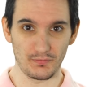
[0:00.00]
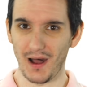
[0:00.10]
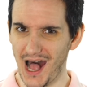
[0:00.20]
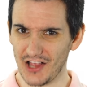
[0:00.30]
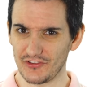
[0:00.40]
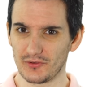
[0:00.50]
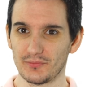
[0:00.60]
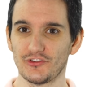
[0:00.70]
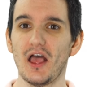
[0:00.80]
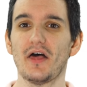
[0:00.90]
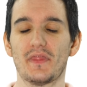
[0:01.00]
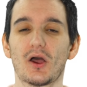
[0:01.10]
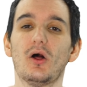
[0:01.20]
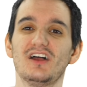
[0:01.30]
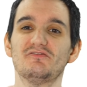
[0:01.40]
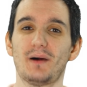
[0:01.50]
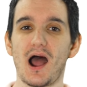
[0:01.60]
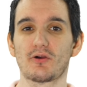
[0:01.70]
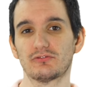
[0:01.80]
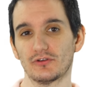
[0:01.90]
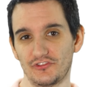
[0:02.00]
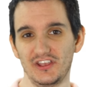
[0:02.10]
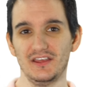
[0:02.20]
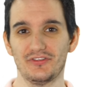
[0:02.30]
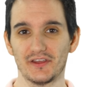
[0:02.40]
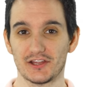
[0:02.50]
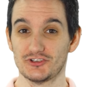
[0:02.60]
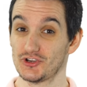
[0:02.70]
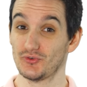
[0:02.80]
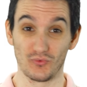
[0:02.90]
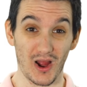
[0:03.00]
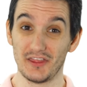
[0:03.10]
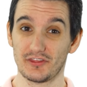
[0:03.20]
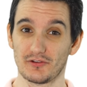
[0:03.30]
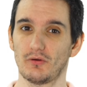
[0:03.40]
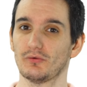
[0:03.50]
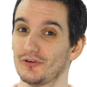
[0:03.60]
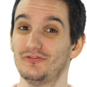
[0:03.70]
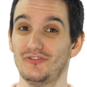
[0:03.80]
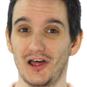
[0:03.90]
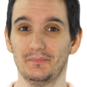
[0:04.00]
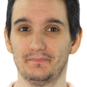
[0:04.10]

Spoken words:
possums, they all have powerful teeth that can chew right through a roof vent.